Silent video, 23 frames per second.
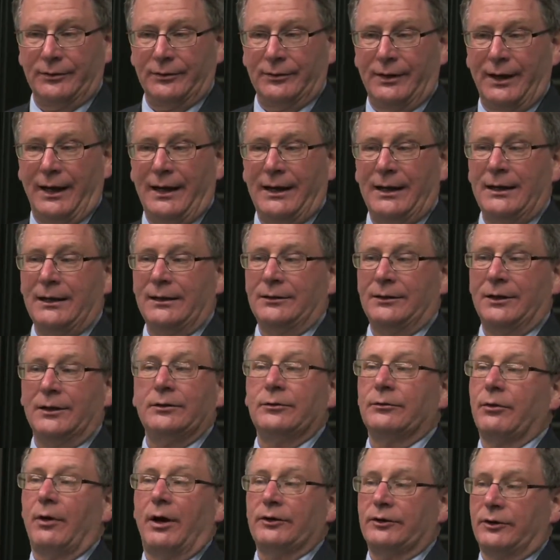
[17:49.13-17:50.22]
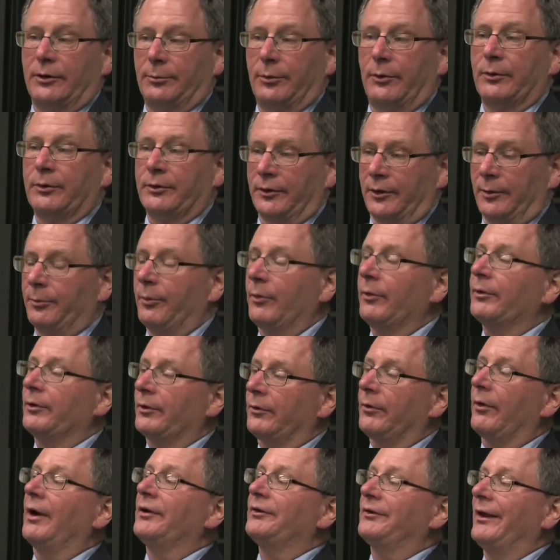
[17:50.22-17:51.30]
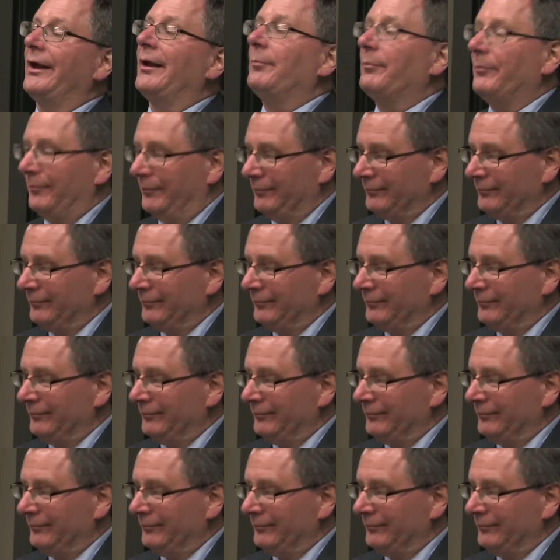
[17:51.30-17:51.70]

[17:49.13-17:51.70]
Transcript: They didn't cross the border crossed them.